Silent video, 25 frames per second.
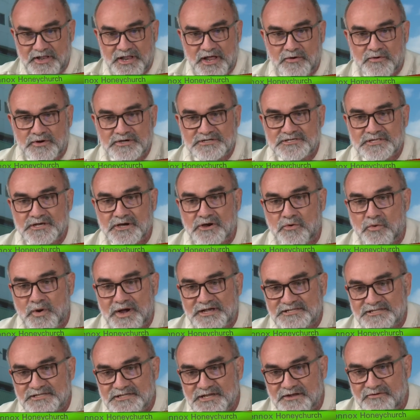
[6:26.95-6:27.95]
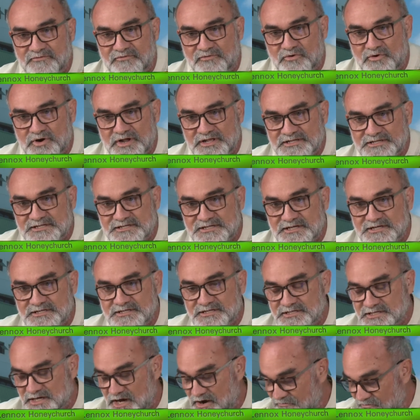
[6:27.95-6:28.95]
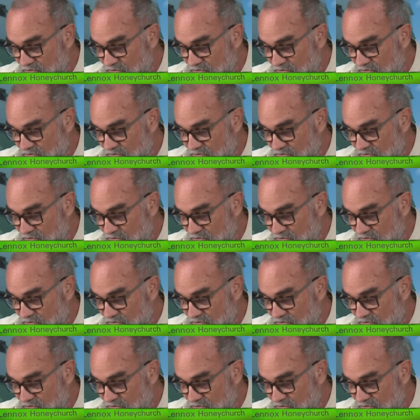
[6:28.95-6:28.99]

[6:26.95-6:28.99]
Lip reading: There was the question, for instance, of